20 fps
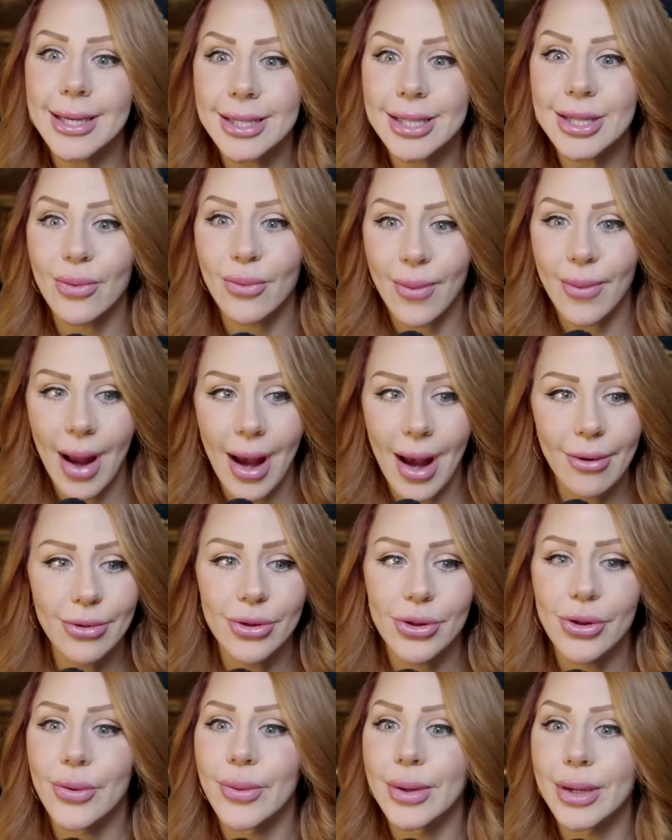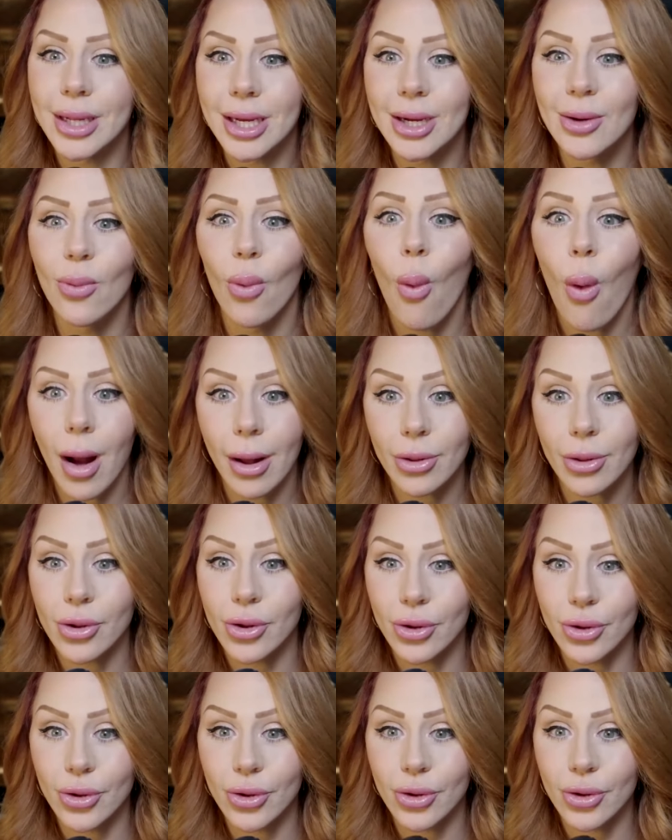is around you and he
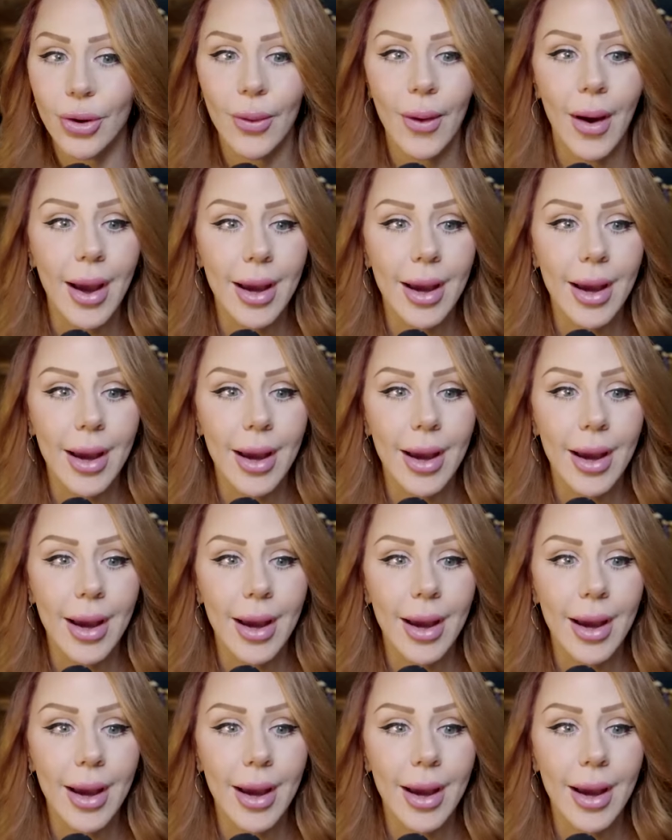watches you